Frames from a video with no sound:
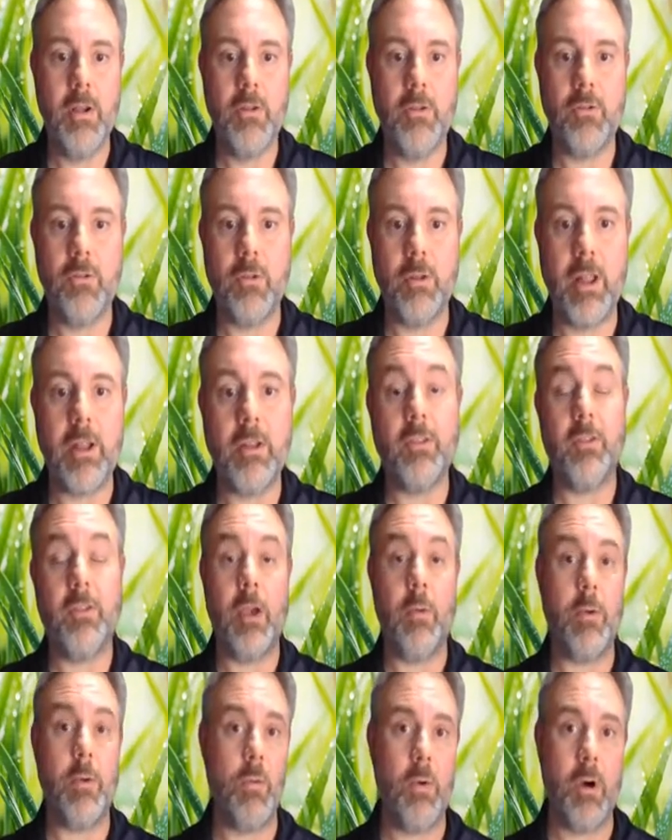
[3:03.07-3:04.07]
So let's say
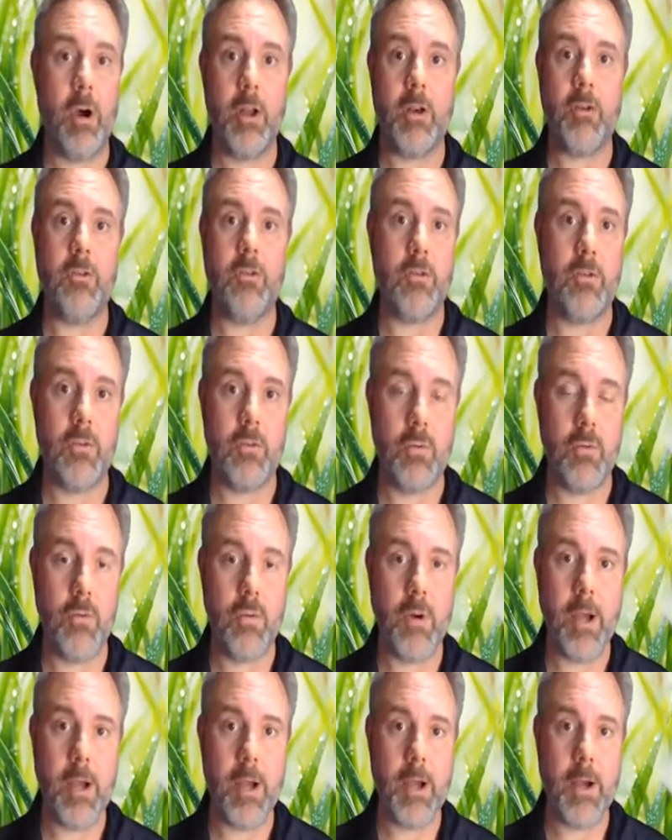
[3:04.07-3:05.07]
we want
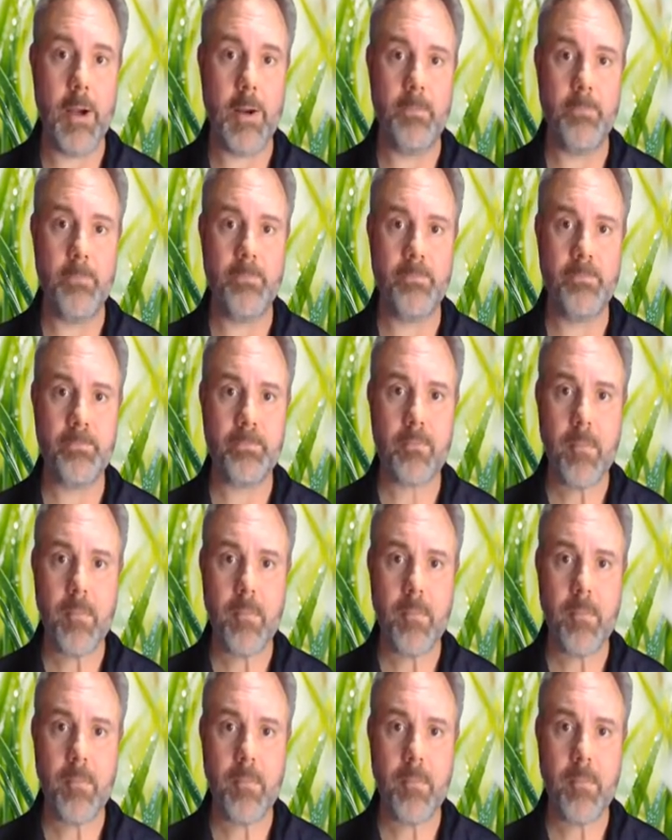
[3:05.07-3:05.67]
to